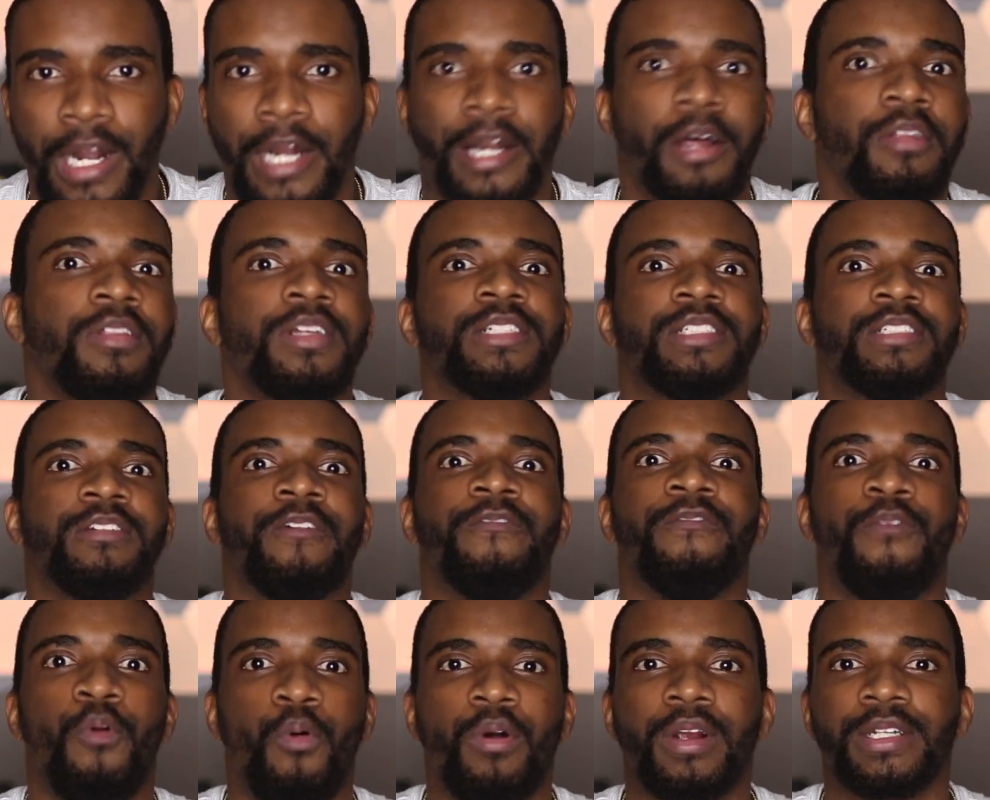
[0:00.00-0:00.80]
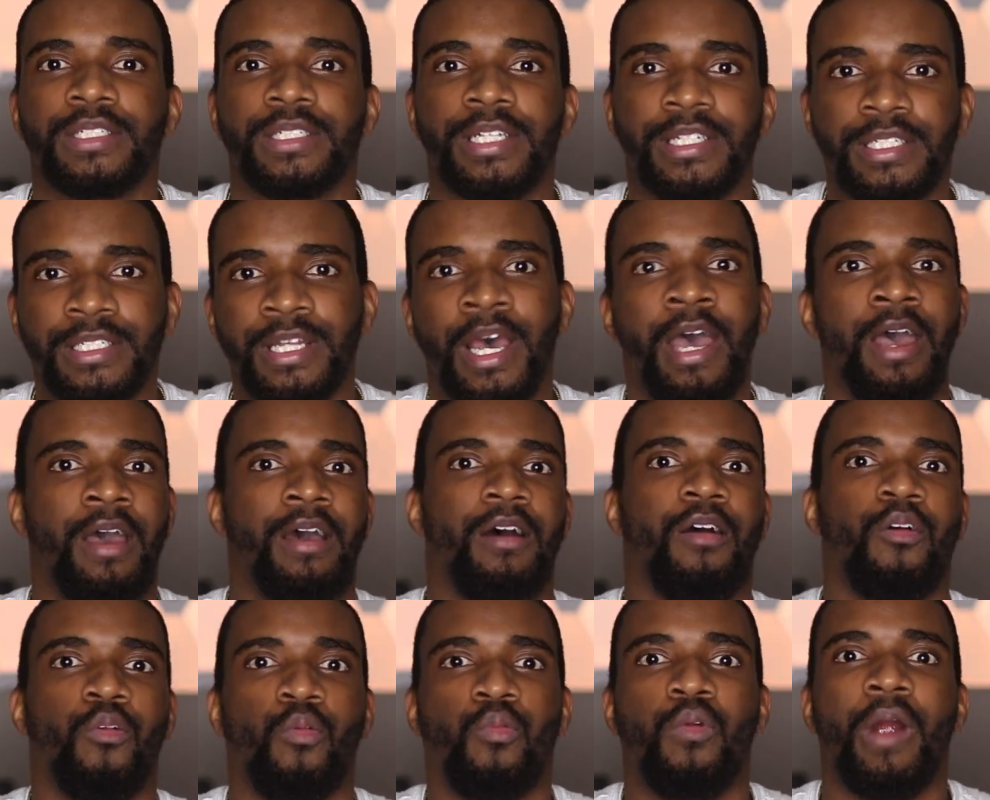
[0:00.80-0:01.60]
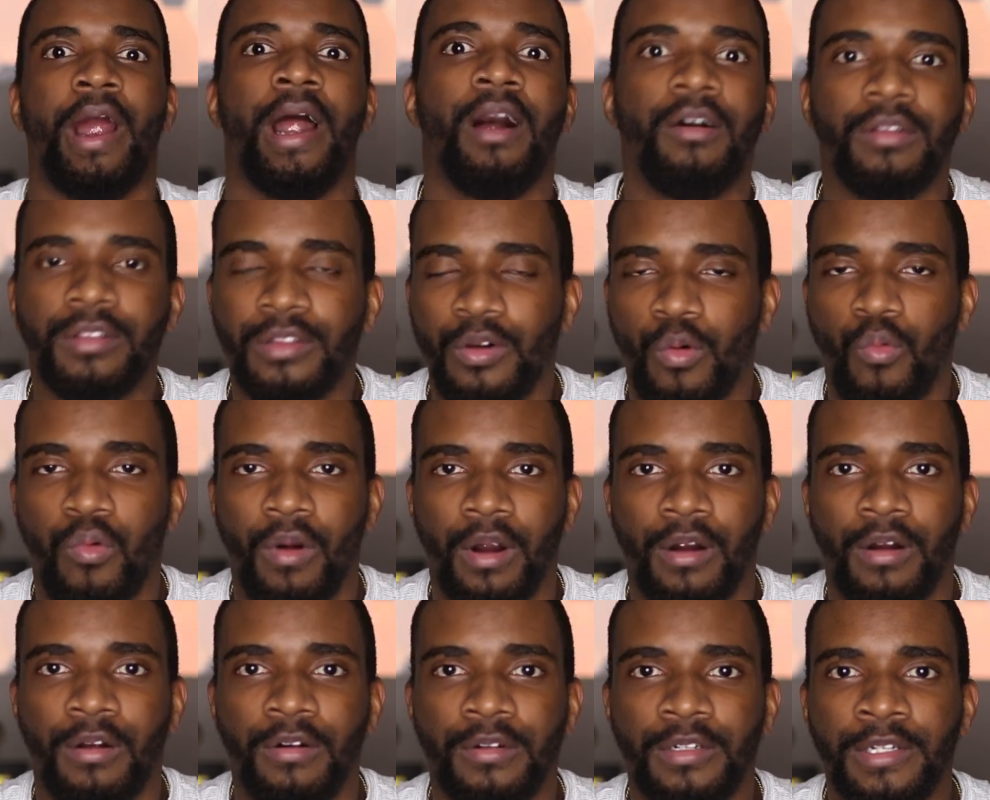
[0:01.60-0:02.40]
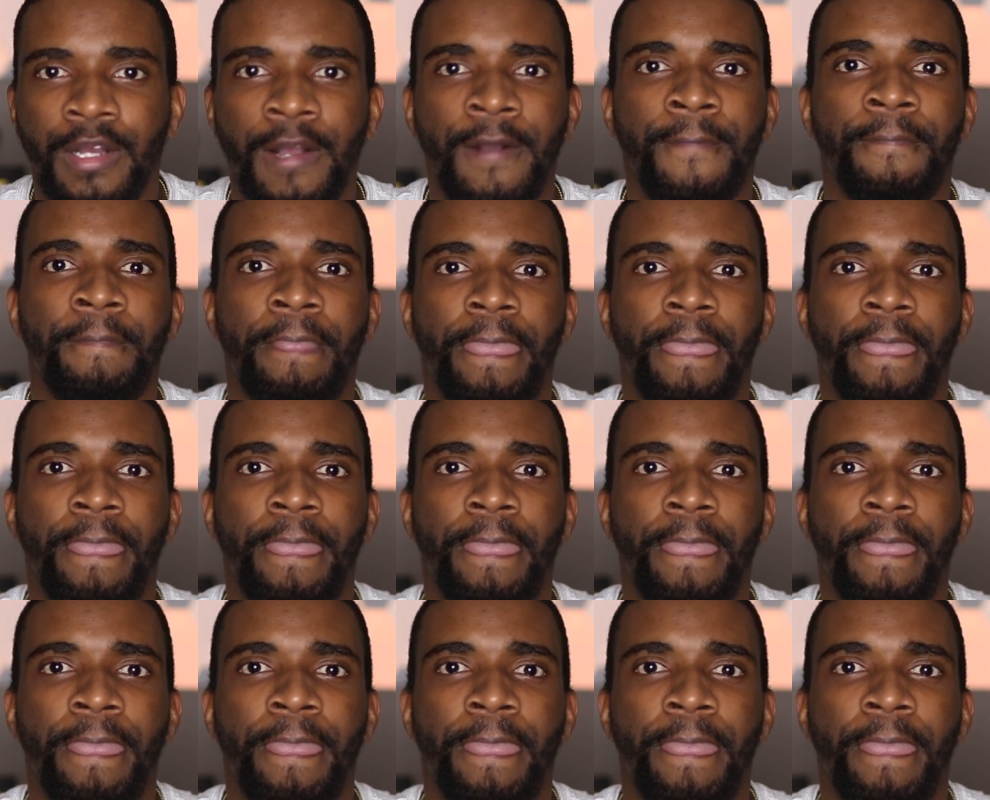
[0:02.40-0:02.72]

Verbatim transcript: I know there's divorces around the world.